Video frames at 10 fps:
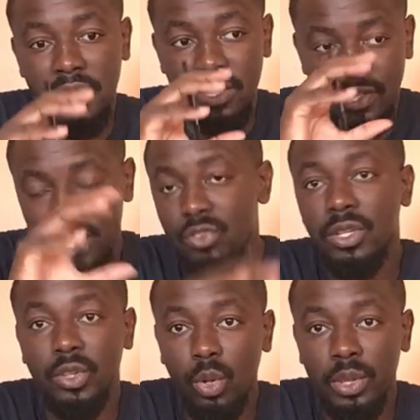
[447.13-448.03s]
the
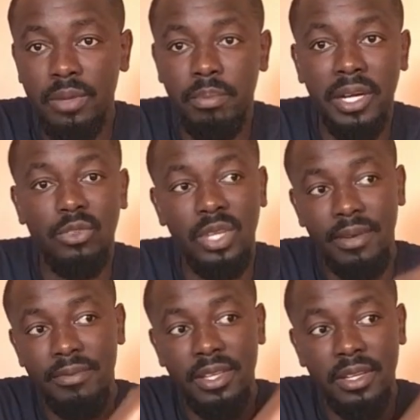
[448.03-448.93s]
central northern part, you
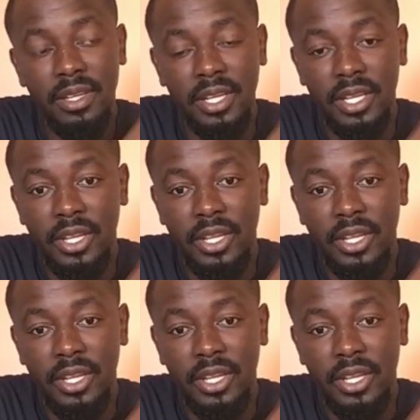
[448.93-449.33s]
have the